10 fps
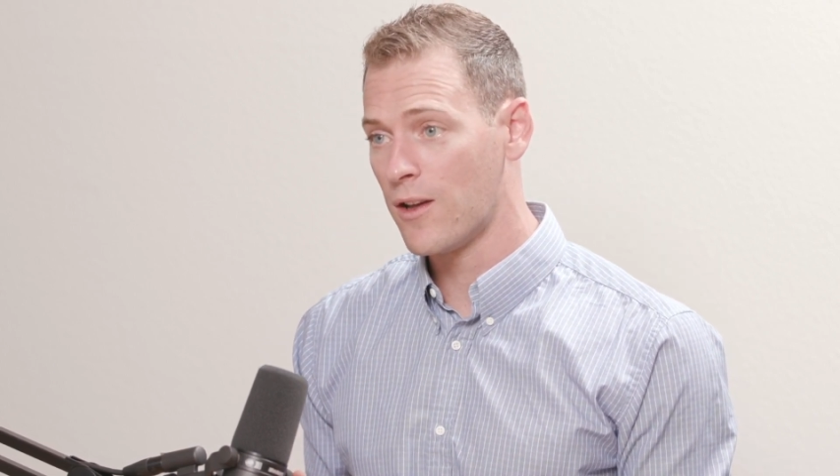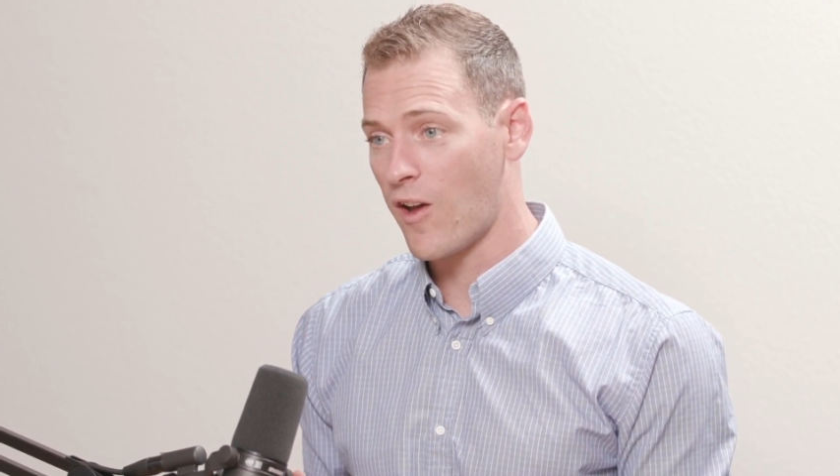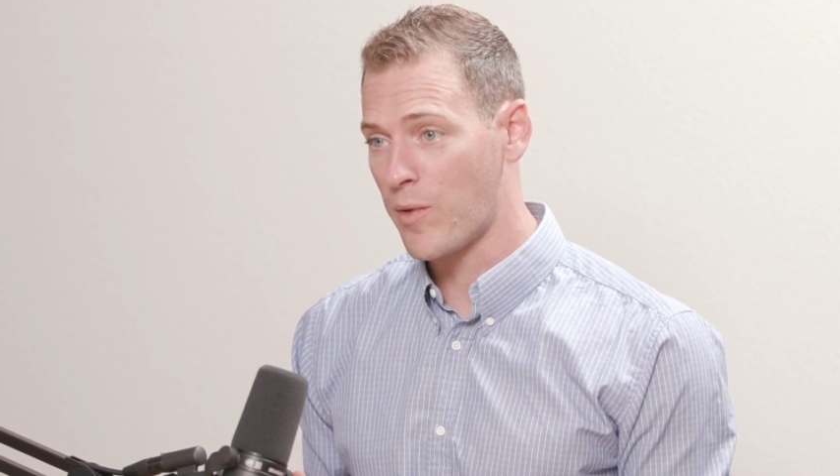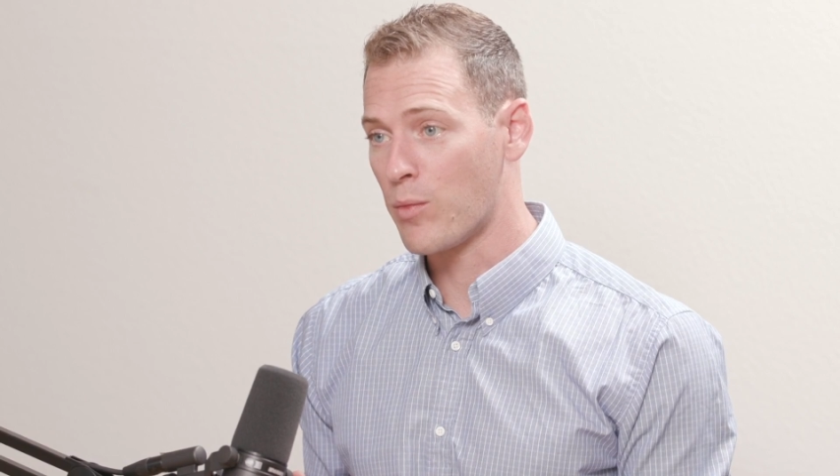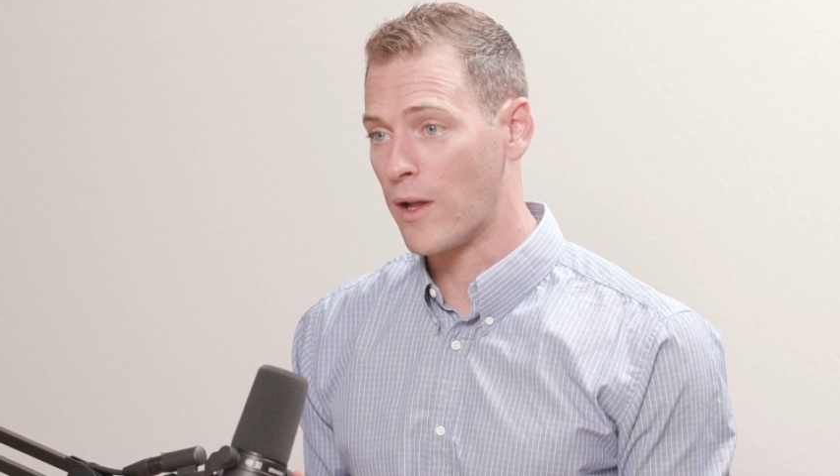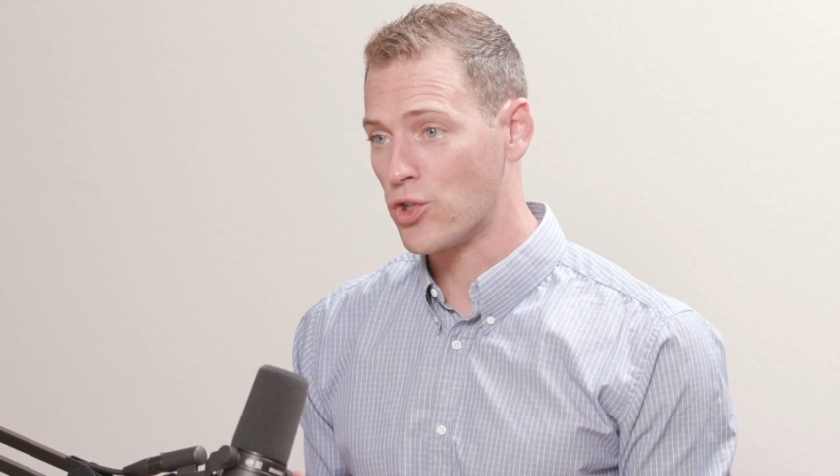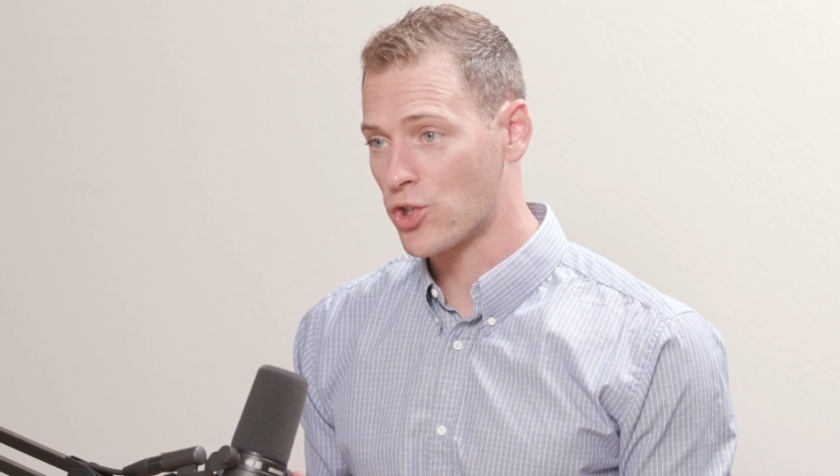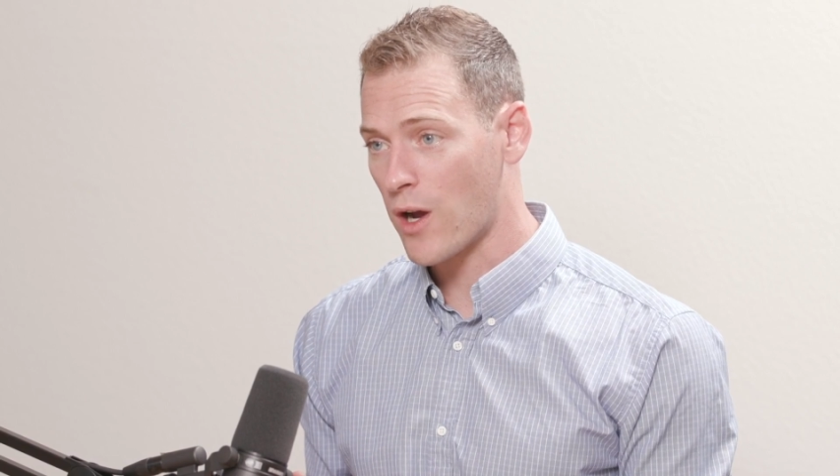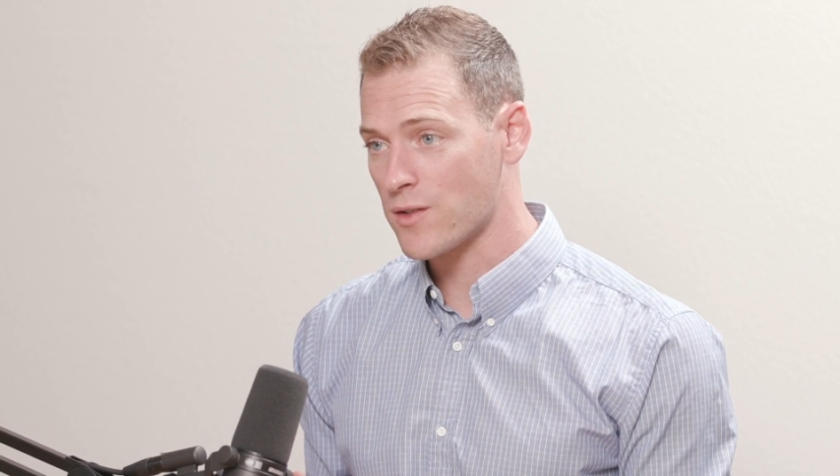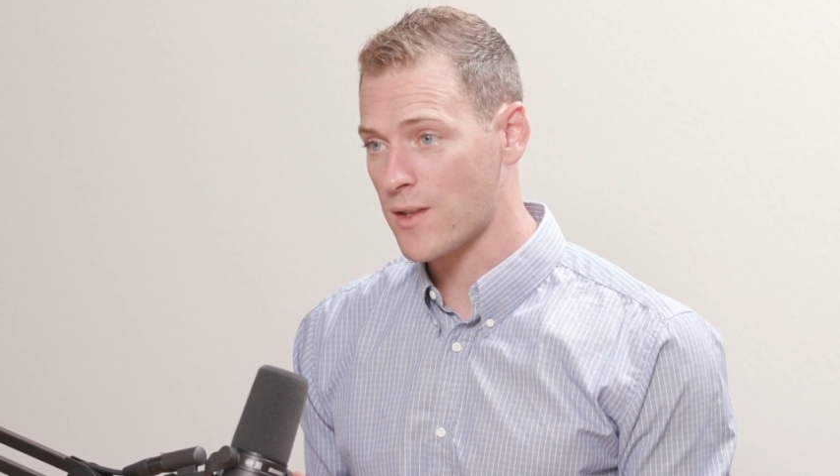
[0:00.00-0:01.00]
of people I
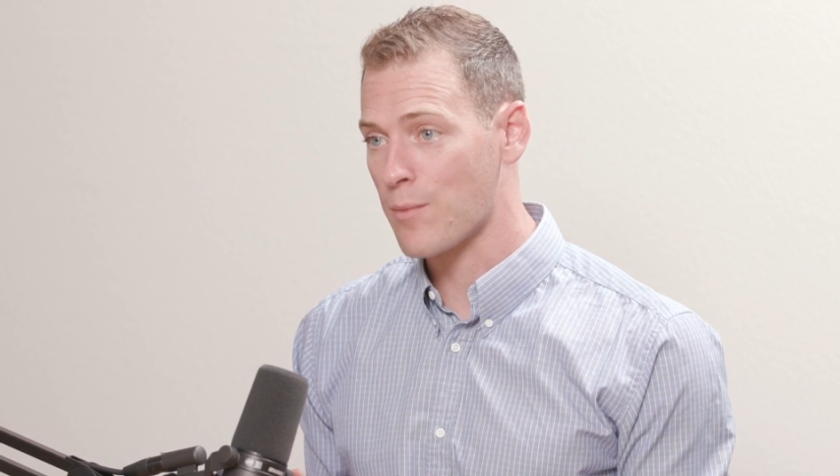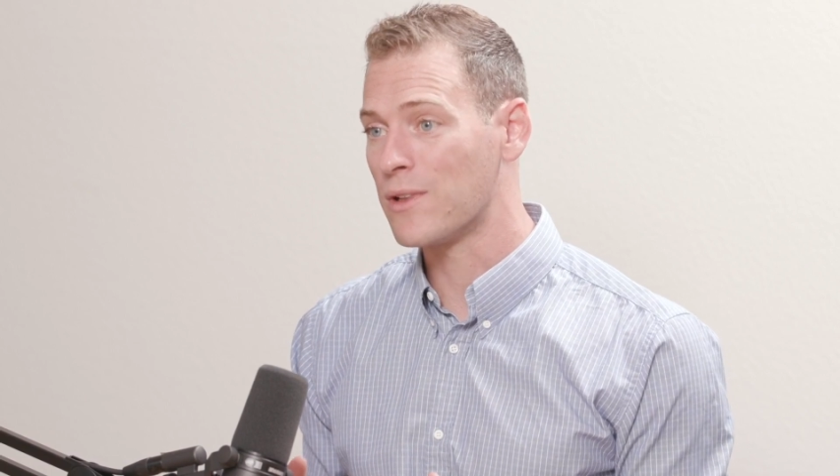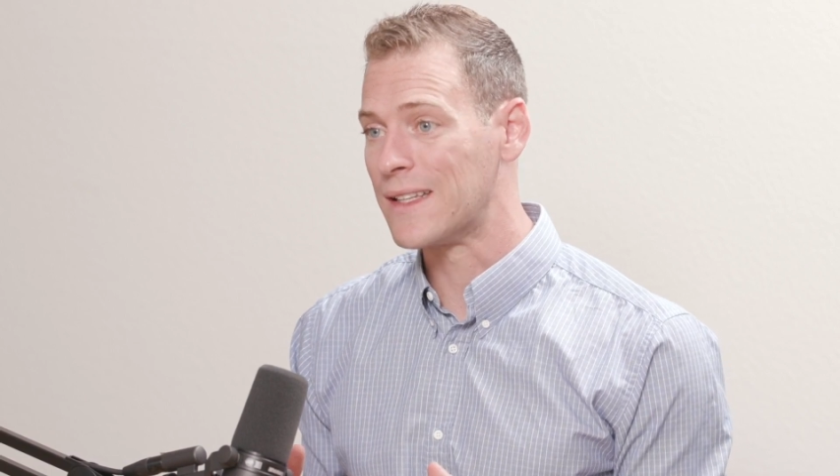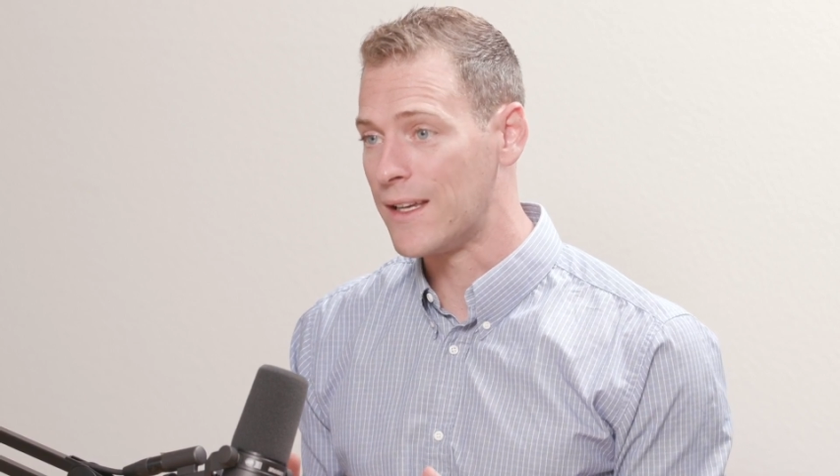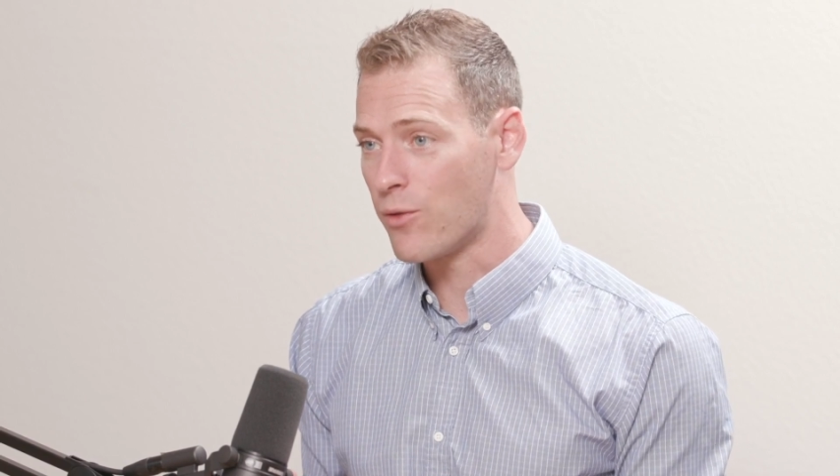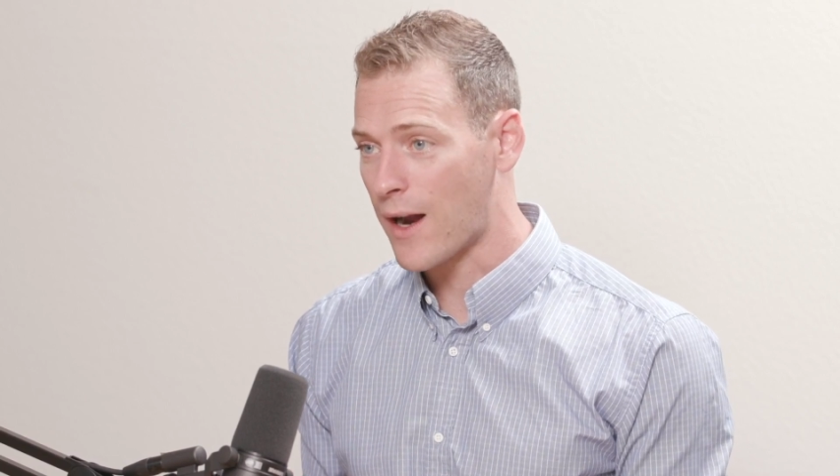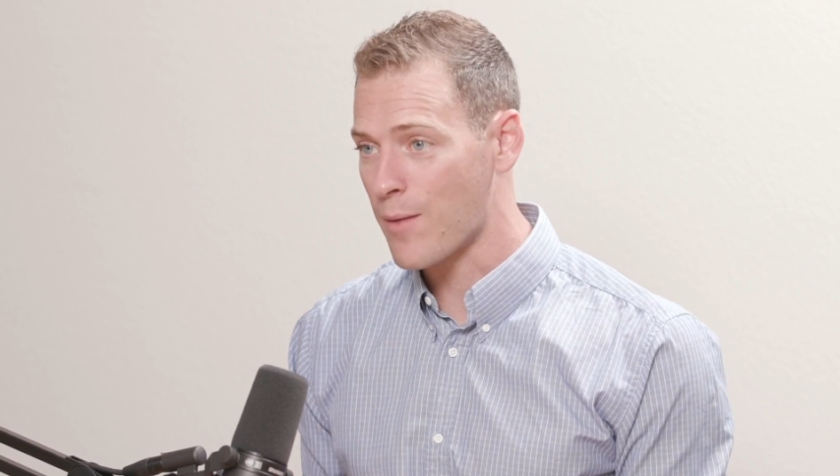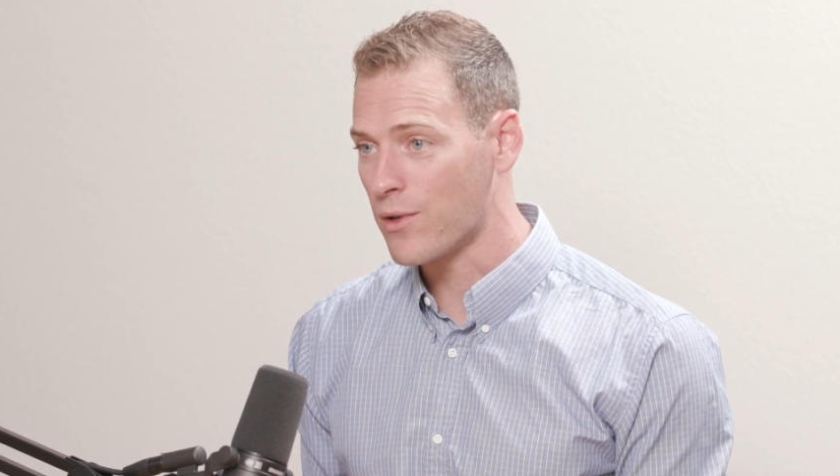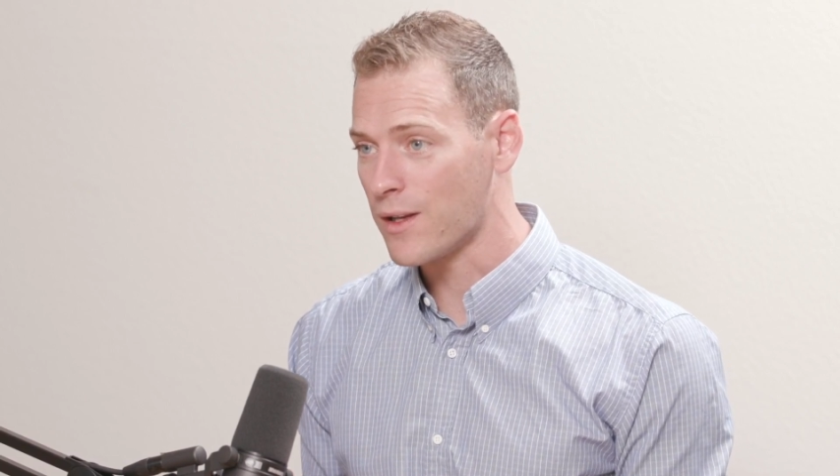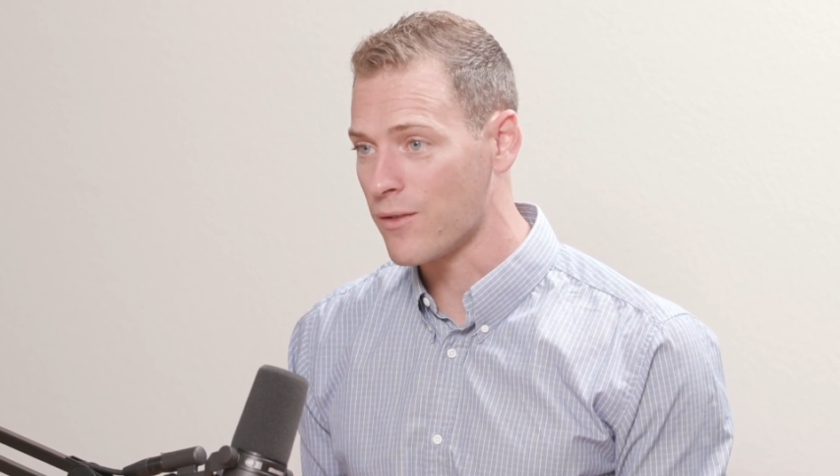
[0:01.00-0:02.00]
trust that believe what I
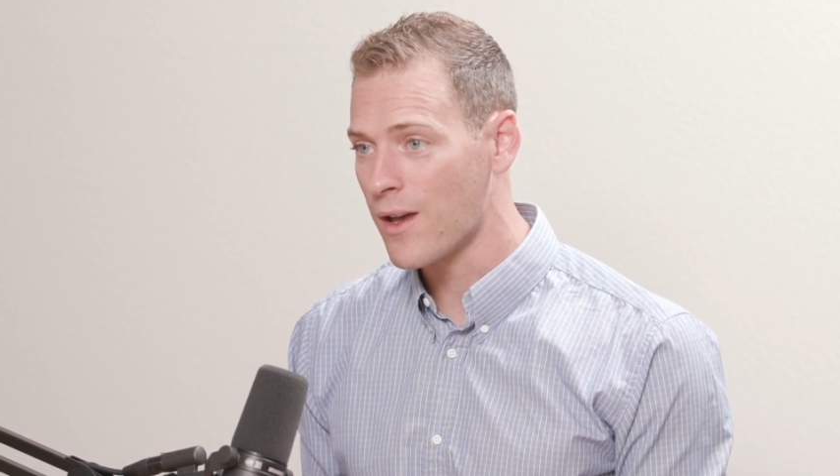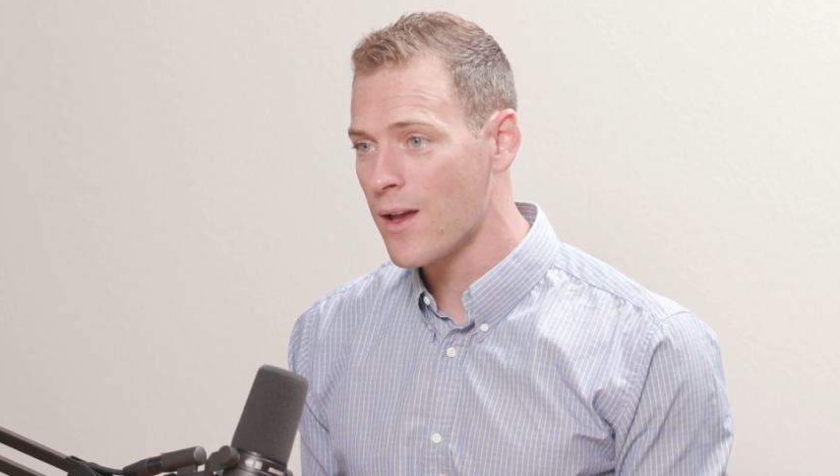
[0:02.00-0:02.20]
believe.